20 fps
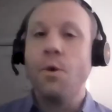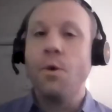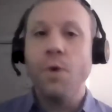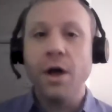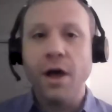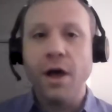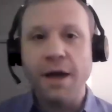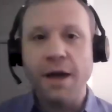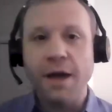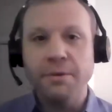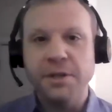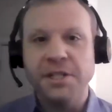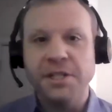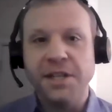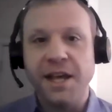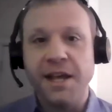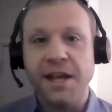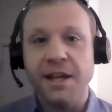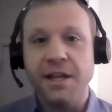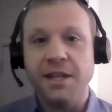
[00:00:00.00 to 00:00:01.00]
Well, I would
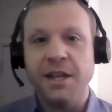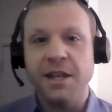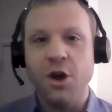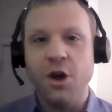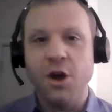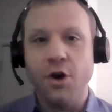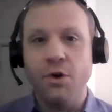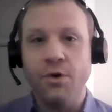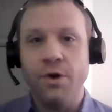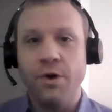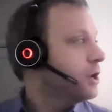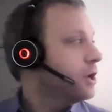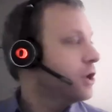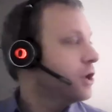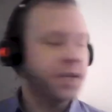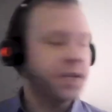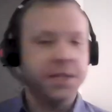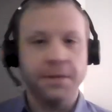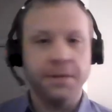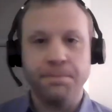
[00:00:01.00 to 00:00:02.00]
say, you know,
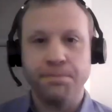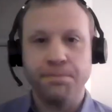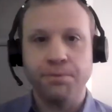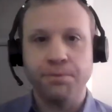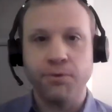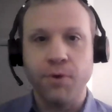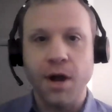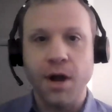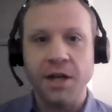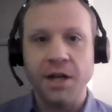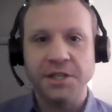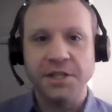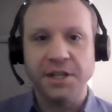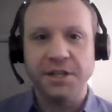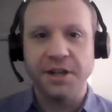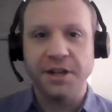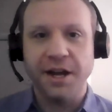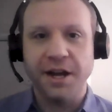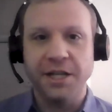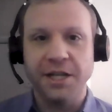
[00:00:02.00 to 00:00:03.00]
not to
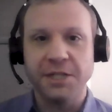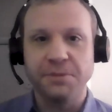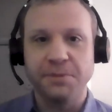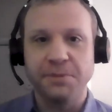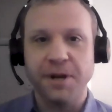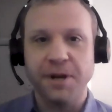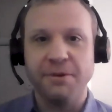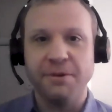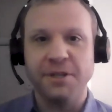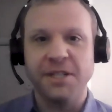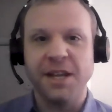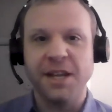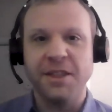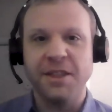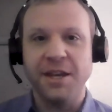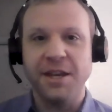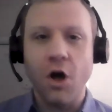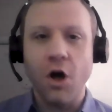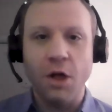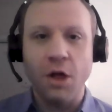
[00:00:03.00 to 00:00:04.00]
proselytize, but I would say
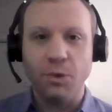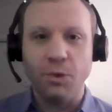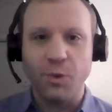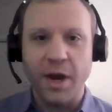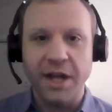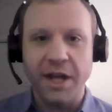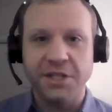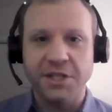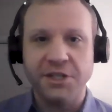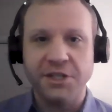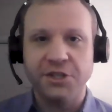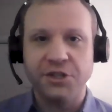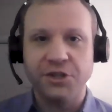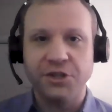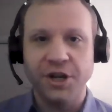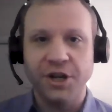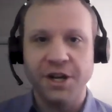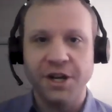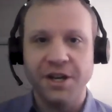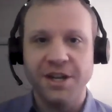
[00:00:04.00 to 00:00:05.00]
that all rates
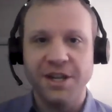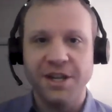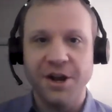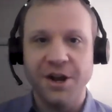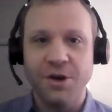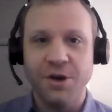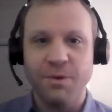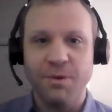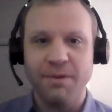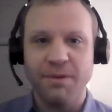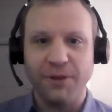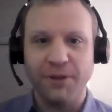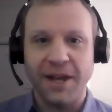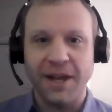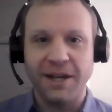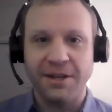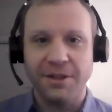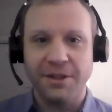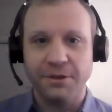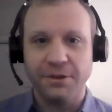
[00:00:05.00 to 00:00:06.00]
should, you know,
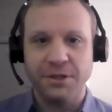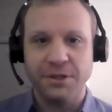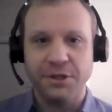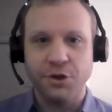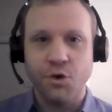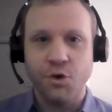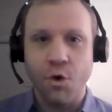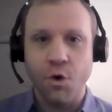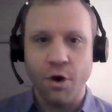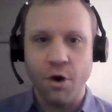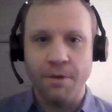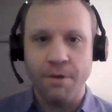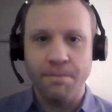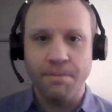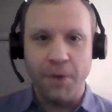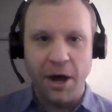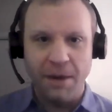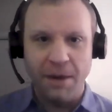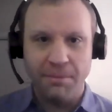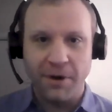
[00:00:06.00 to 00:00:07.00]
reflect those core
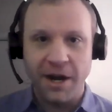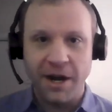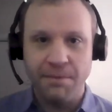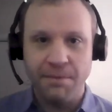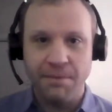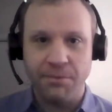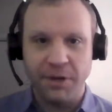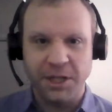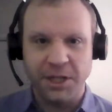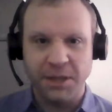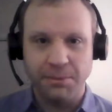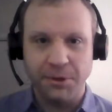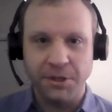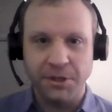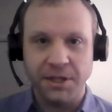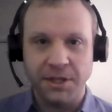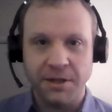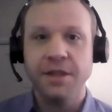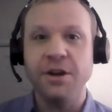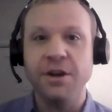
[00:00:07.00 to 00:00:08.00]
bond
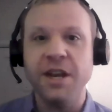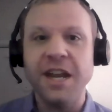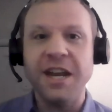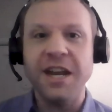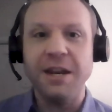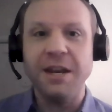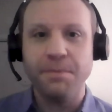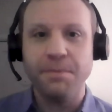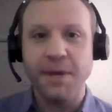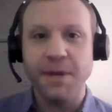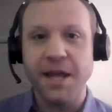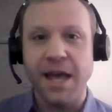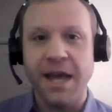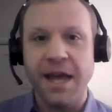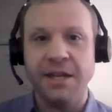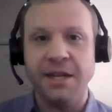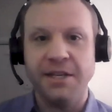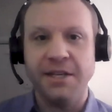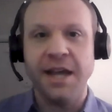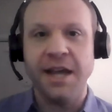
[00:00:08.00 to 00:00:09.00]
principles. And there needn't be
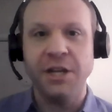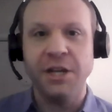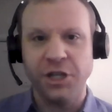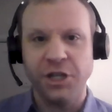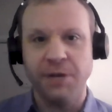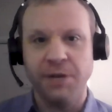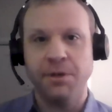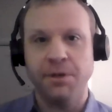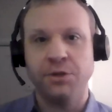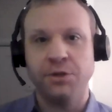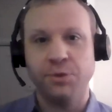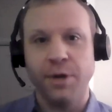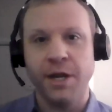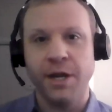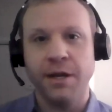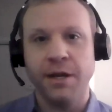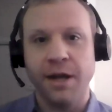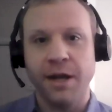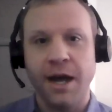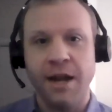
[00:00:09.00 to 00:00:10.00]
any tension
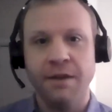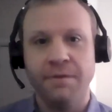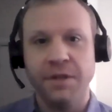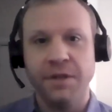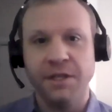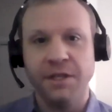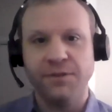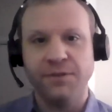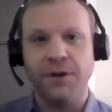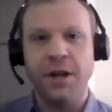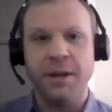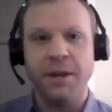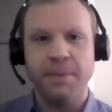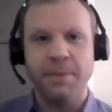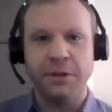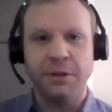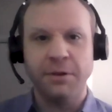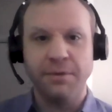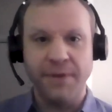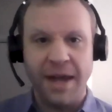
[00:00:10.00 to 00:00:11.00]
between kind of these
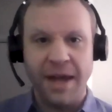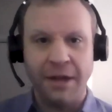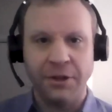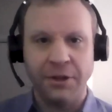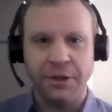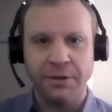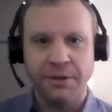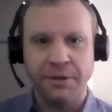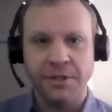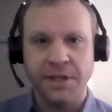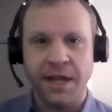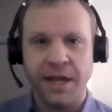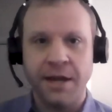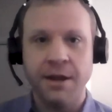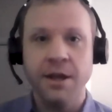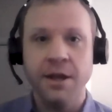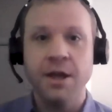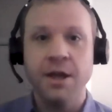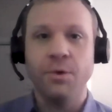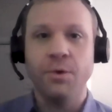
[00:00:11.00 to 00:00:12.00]
fundamental values
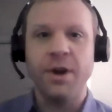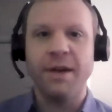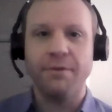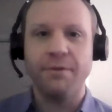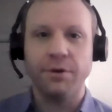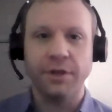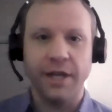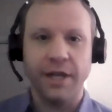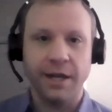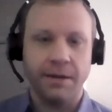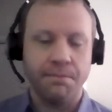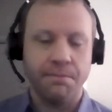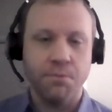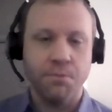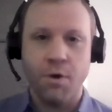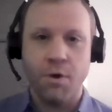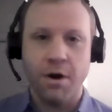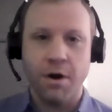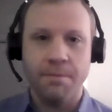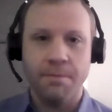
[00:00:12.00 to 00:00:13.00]
and whatever like
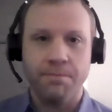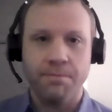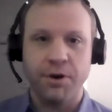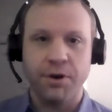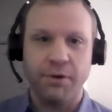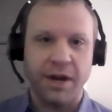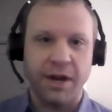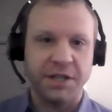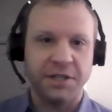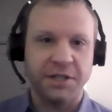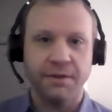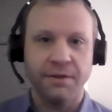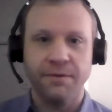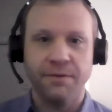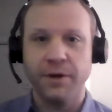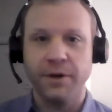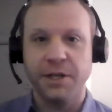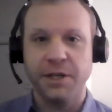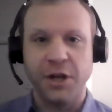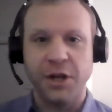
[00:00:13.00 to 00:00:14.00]
more progressive
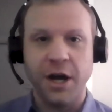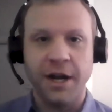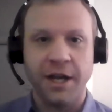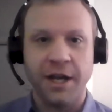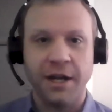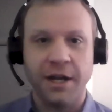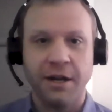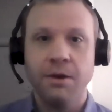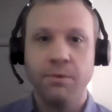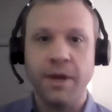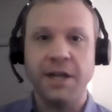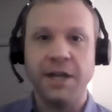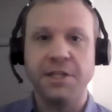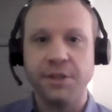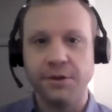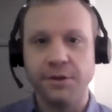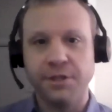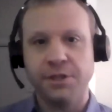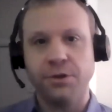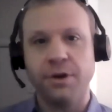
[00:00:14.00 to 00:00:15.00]
or exotic rates.
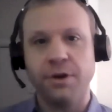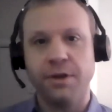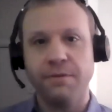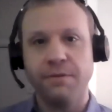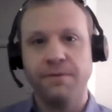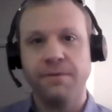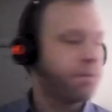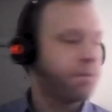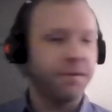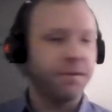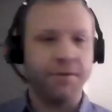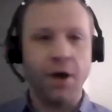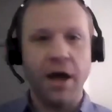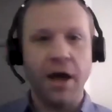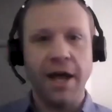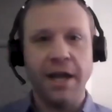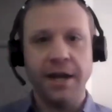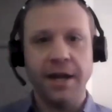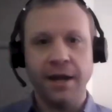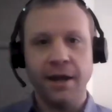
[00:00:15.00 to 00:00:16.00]
Those sort of
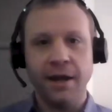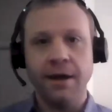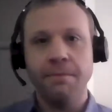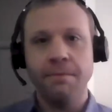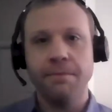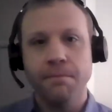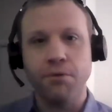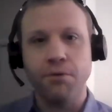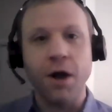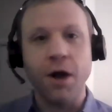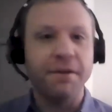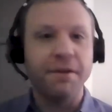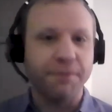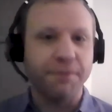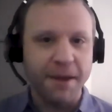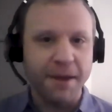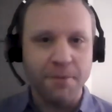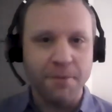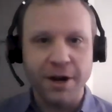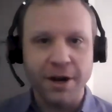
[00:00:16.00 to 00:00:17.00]
provide a broad
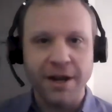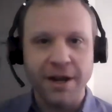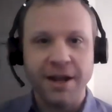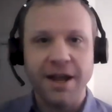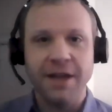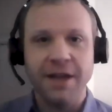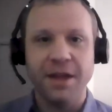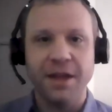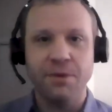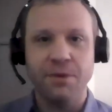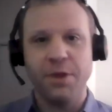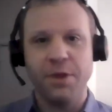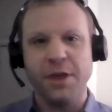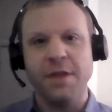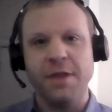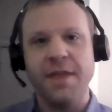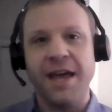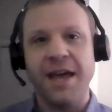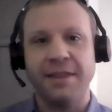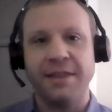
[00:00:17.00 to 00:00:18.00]
framework. And then
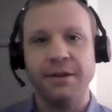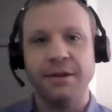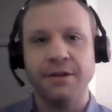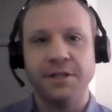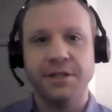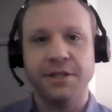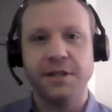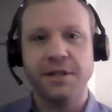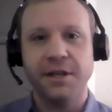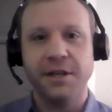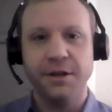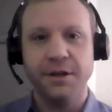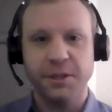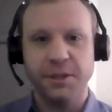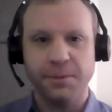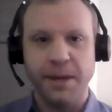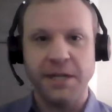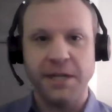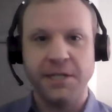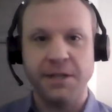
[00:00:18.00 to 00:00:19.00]
within that, there's, you know,
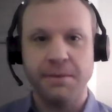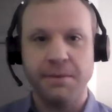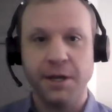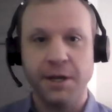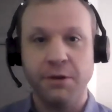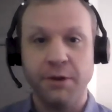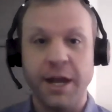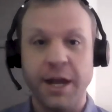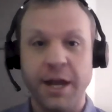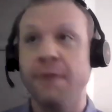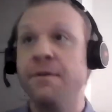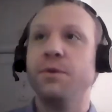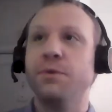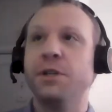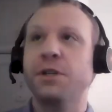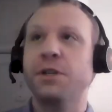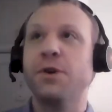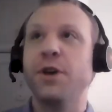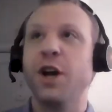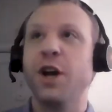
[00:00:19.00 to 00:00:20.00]
space to be creative.
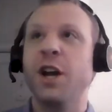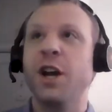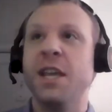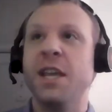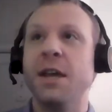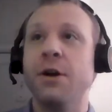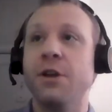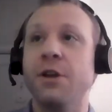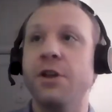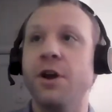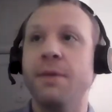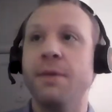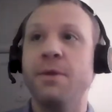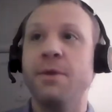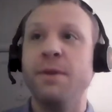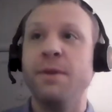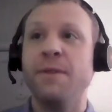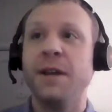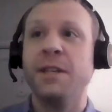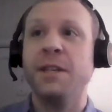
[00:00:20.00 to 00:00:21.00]
What's going on here, you know, I mean,
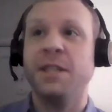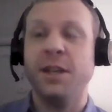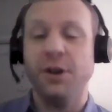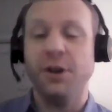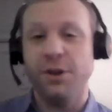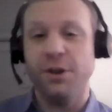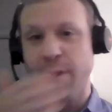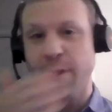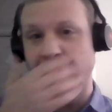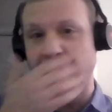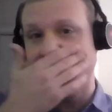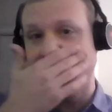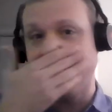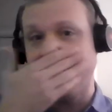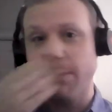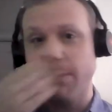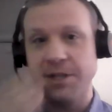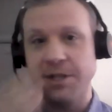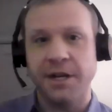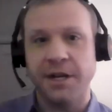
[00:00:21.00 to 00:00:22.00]
we've had TOU rates
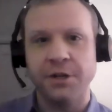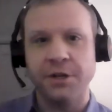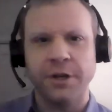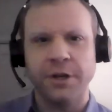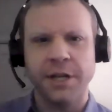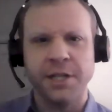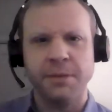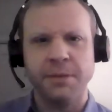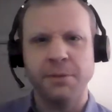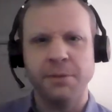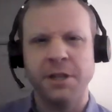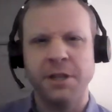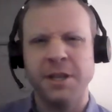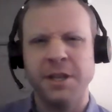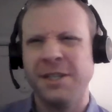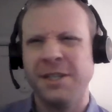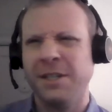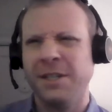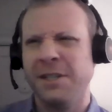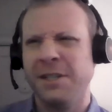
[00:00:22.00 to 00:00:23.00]
for residential customers, I
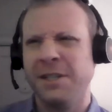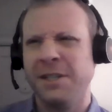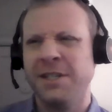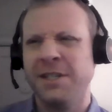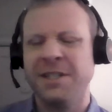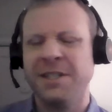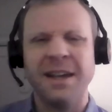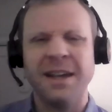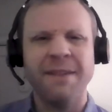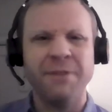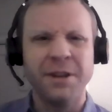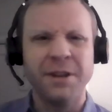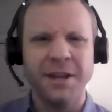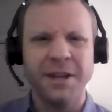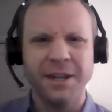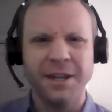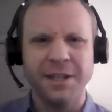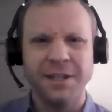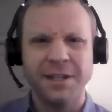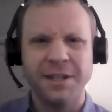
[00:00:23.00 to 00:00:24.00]
think since the
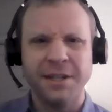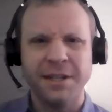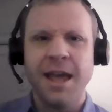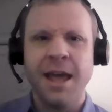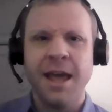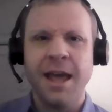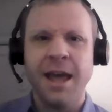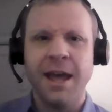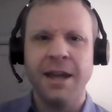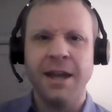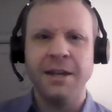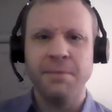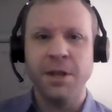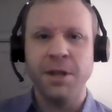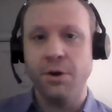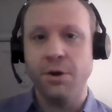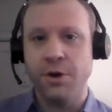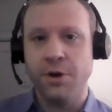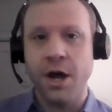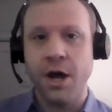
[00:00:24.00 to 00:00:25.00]
70s and, you
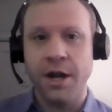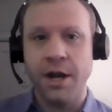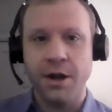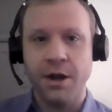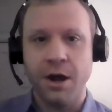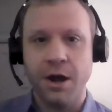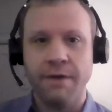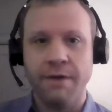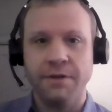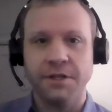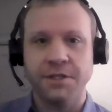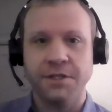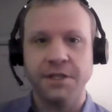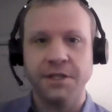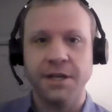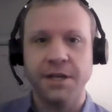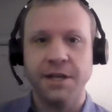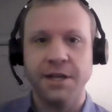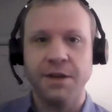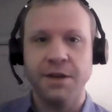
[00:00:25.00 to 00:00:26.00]
know, not
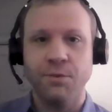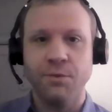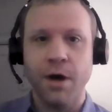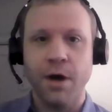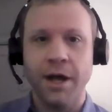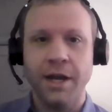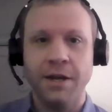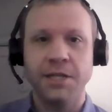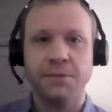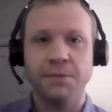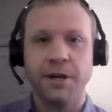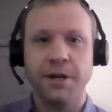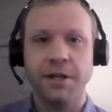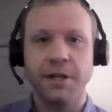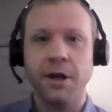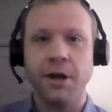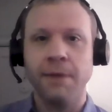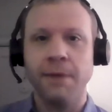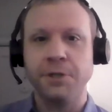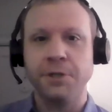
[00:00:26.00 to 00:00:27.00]
obviously in widespread
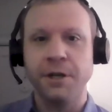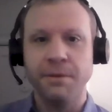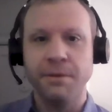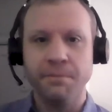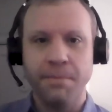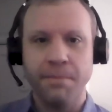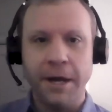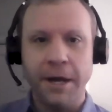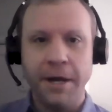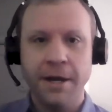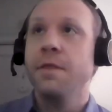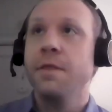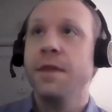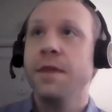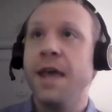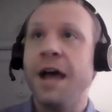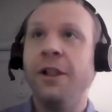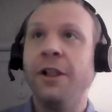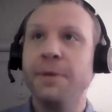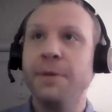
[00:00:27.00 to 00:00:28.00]
adoption, but
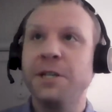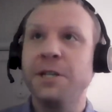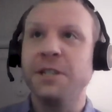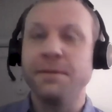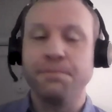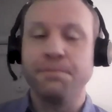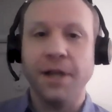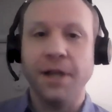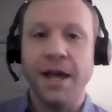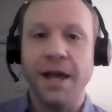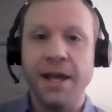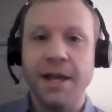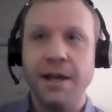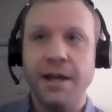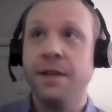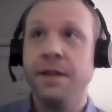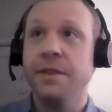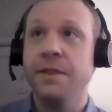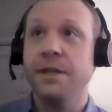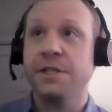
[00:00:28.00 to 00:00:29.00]
the elements at play
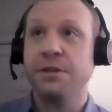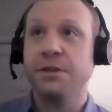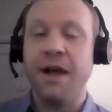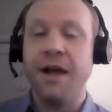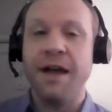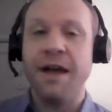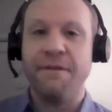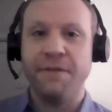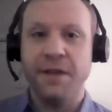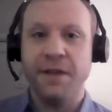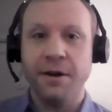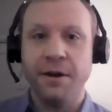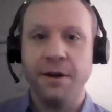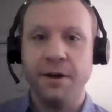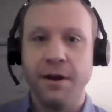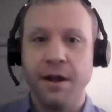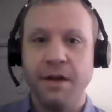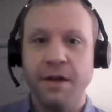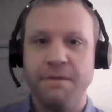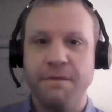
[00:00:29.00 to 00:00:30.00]
in this graph
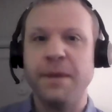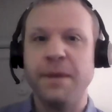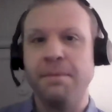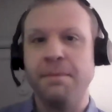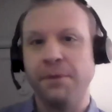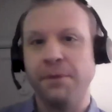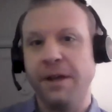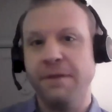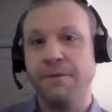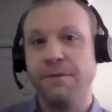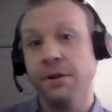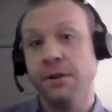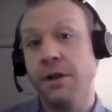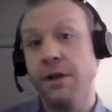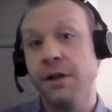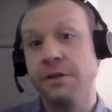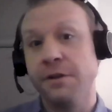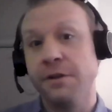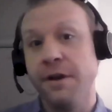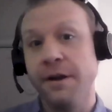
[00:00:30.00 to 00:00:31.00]
here have been at play for a
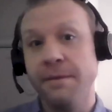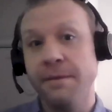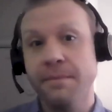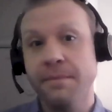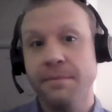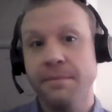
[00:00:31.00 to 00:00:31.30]
long time